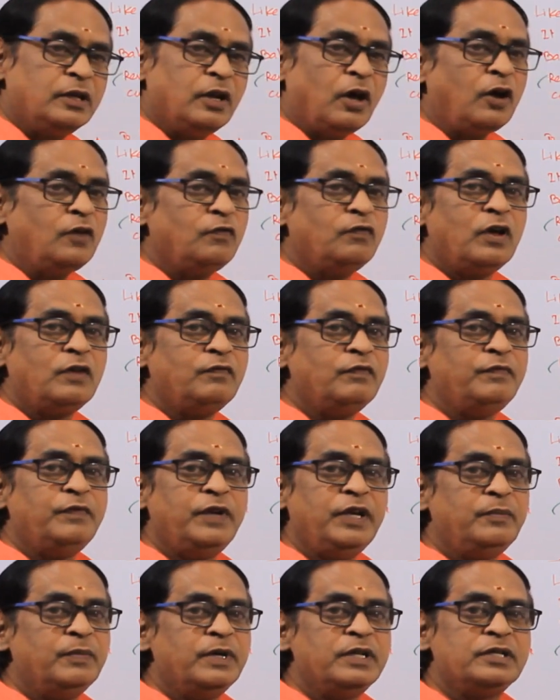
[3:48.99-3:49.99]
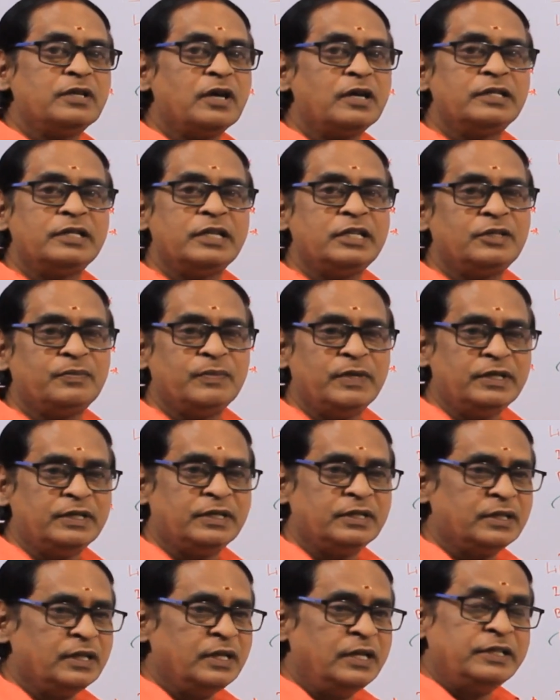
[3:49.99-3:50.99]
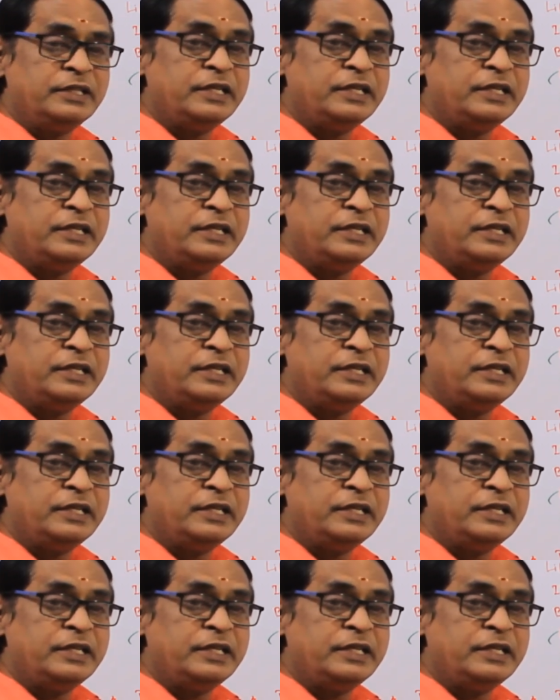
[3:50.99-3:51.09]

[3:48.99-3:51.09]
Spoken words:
not for 15 months or 6 months,